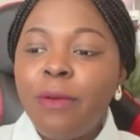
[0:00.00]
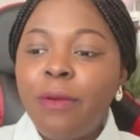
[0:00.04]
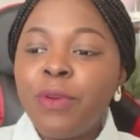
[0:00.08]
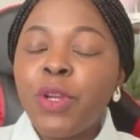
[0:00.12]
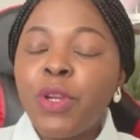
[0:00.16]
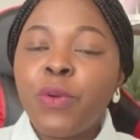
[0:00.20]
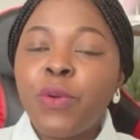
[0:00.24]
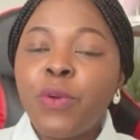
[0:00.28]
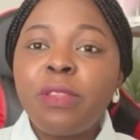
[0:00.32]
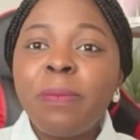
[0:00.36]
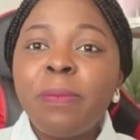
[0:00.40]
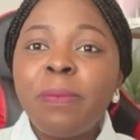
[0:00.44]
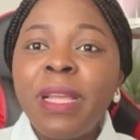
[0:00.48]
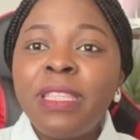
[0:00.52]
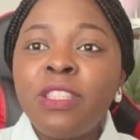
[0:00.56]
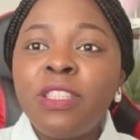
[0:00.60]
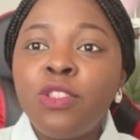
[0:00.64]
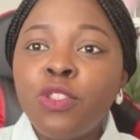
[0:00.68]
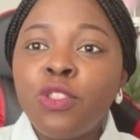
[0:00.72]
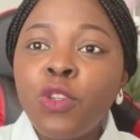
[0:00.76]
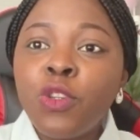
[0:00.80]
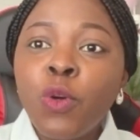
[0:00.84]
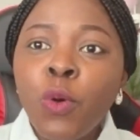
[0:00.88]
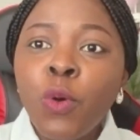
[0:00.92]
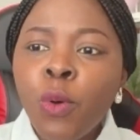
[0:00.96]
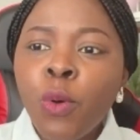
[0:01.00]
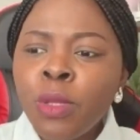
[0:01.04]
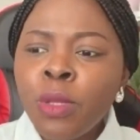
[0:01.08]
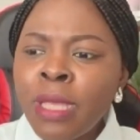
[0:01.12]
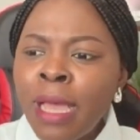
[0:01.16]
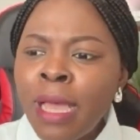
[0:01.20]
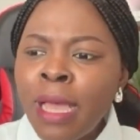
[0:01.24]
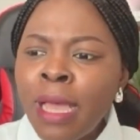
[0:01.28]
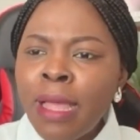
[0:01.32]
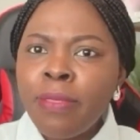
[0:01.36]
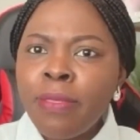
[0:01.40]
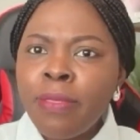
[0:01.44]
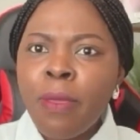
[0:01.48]
recruitment is good,
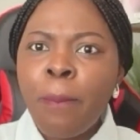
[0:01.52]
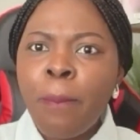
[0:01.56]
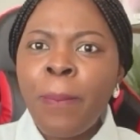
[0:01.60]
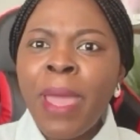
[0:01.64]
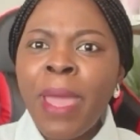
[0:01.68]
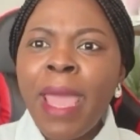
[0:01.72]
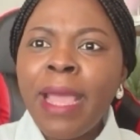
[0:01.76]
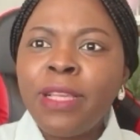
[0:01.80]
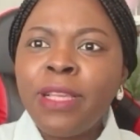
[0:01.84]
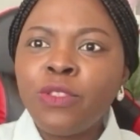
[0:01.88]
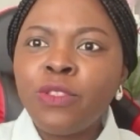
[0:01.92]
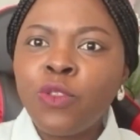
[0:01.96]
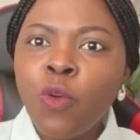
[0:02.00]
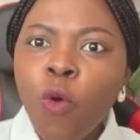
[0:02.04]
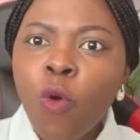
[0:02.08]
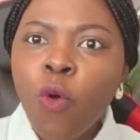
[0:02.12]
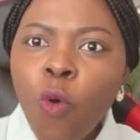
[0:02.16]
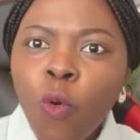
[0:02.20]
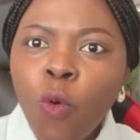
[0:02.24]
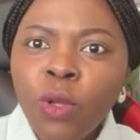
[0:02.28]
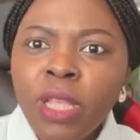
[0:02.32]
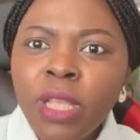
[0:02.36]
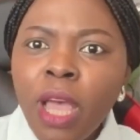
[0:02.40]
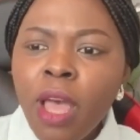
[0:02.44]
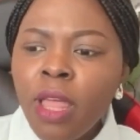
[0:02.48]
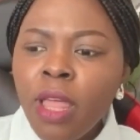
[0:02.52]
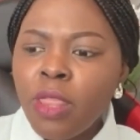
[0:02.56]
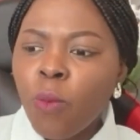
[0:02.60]
the pay is good,